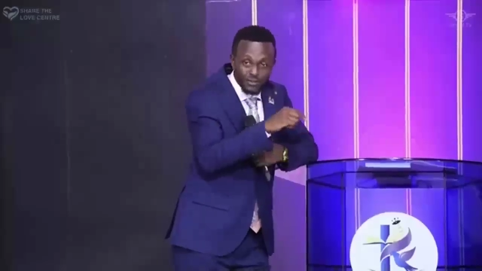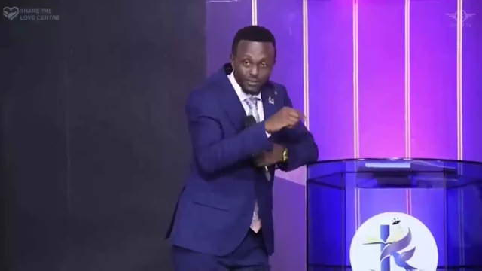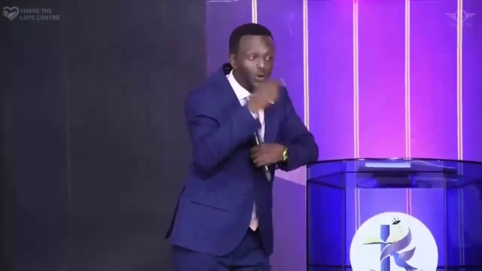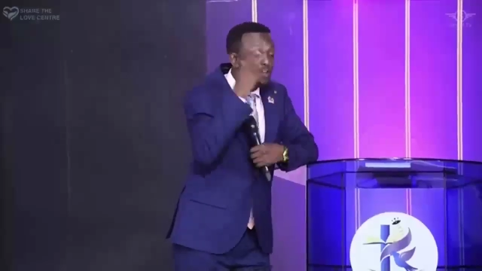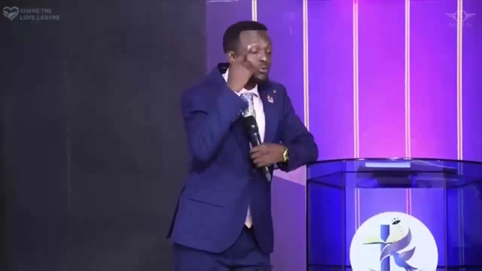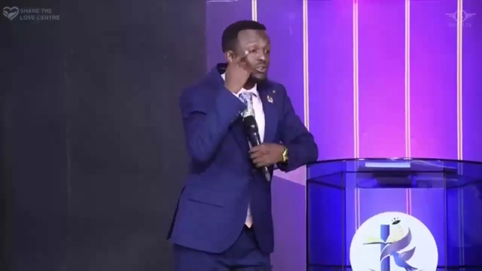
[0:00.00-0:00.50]

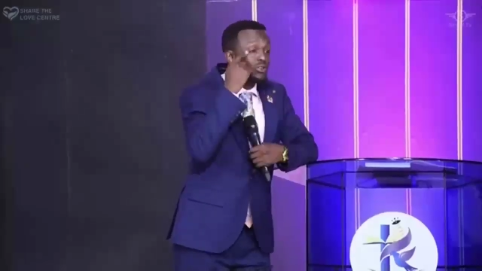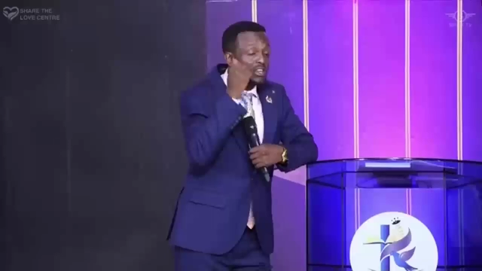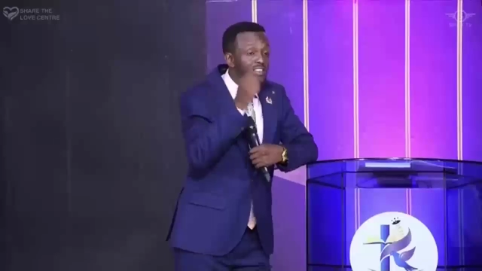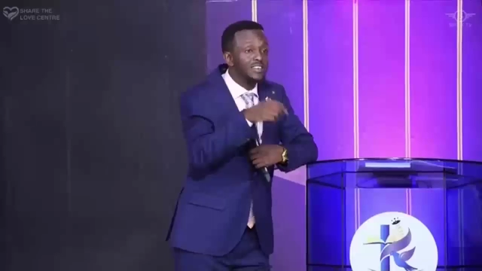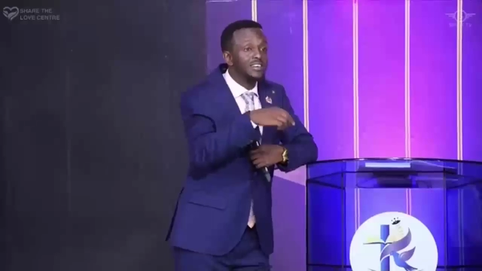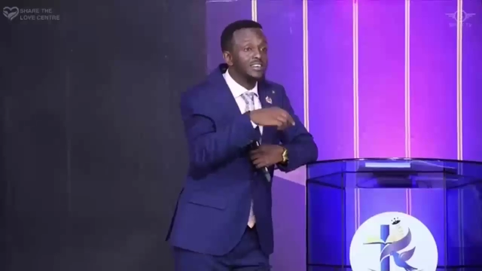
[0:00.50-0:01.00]
So, when you
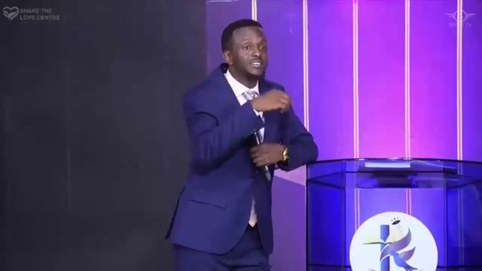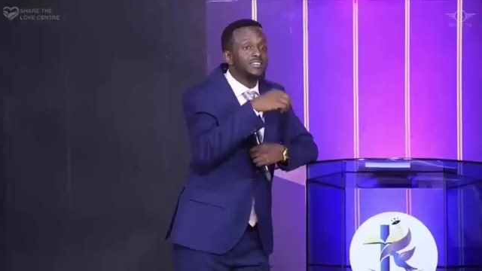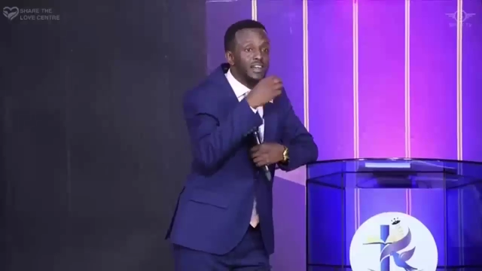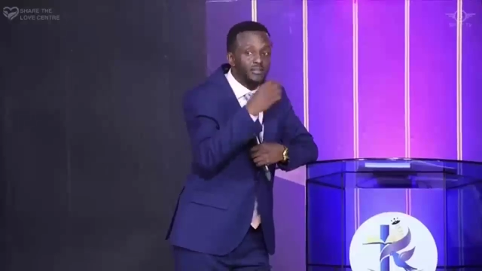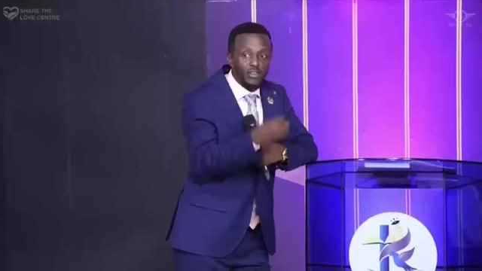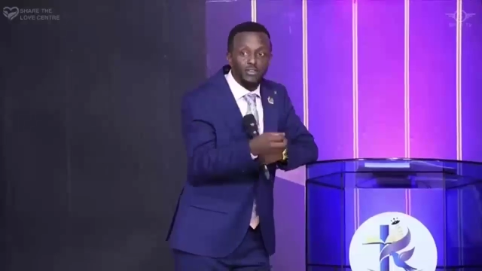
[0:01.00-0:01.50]
teach
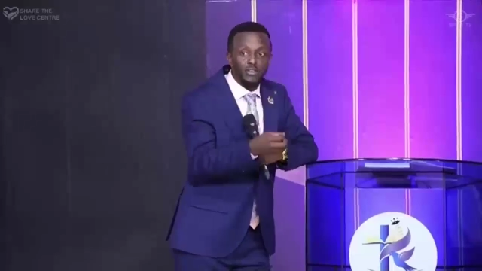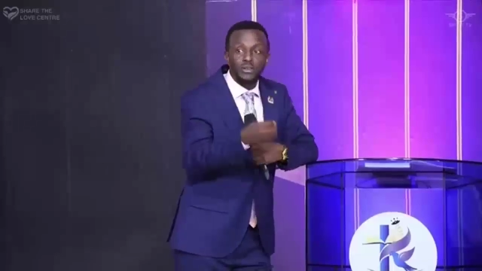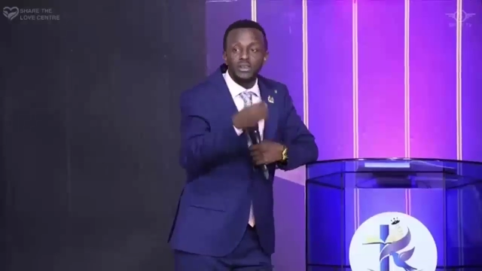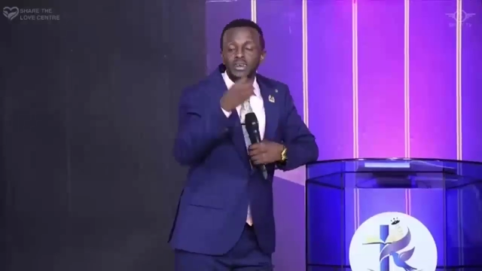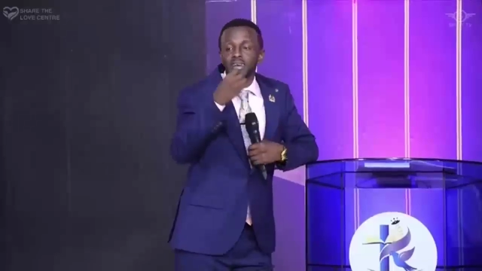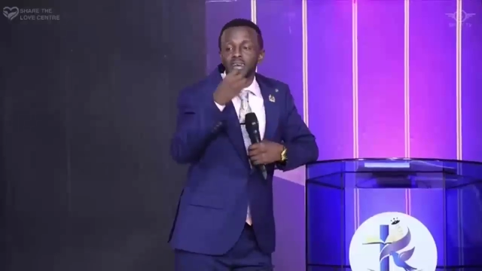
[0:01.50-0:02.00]

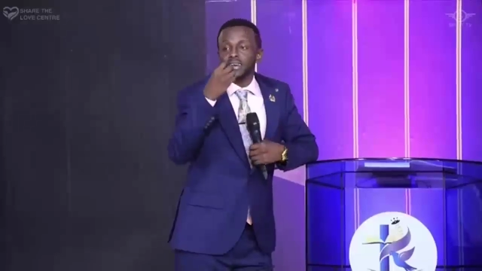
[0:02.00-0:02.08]
salvation,